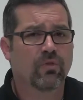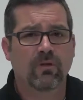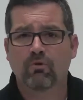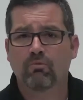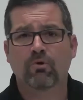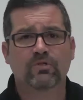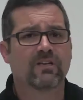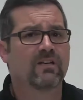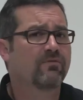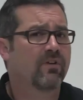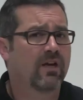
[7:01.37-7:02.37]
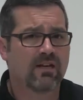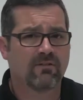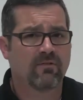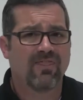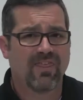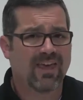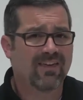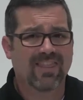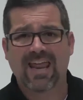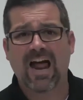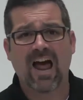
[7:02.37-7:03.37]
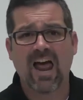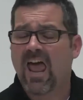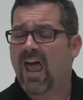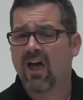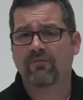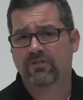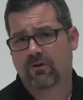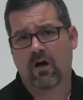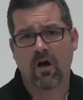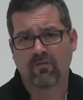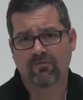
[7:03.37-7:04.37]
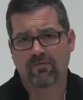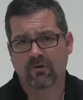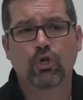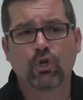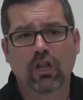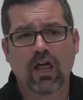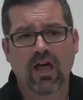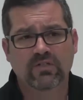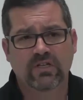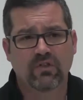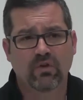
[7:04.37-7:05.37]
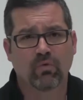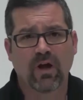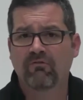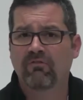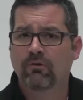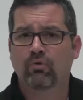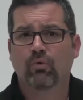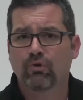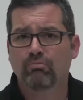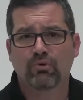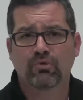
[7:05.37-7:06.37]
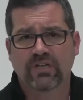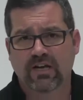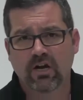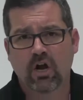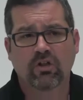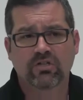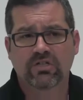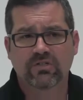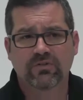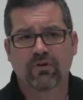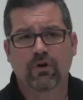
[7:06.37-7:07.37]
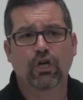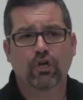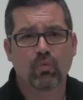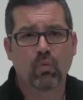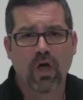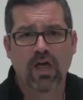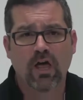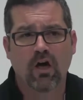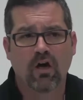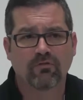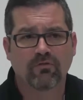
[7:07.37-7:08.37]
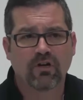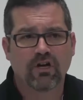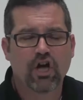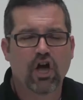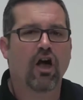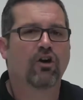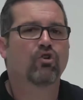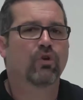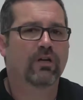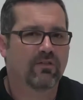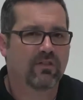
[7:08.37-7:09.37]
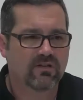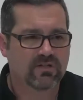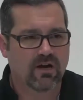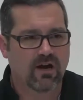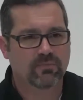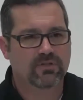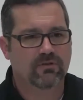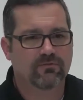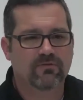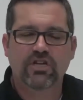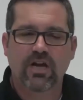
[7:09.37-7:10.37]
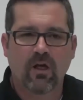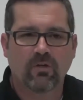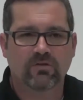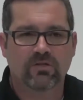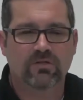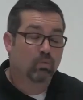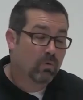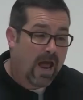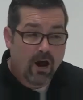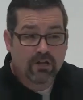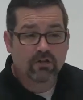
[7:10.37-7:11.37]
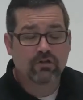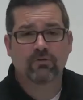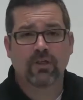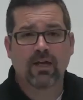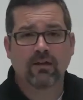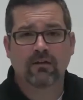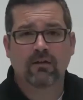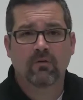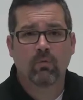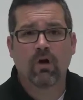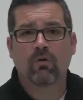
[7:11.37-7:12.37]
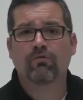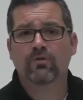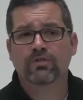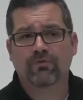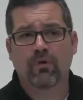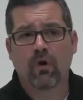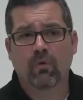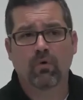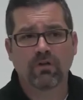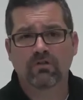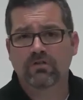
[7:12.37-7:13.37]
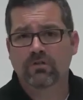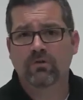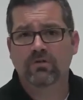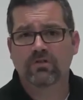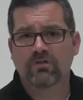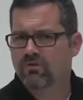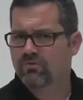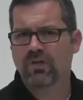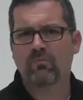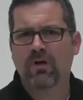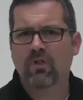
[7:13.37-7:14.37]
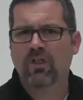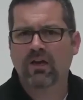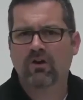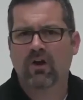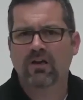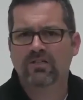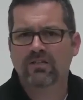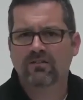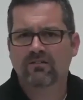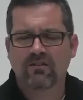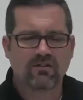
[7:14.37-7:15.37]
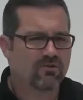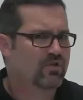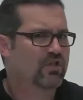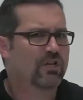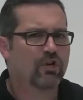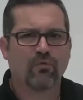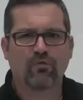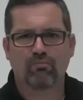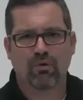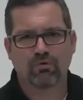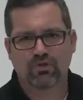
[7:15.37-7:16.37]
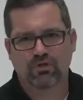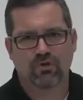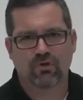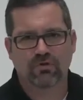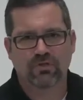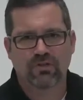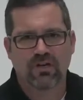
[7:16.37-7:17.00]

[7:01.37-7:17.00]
them the most innovative thing that I have to offer. Utilizing the Rev and/or the Boost technology is a very good way of conquering these types of challenges. How do you do that? Well, first of all, what you do is you email like crazy, you send over brochures,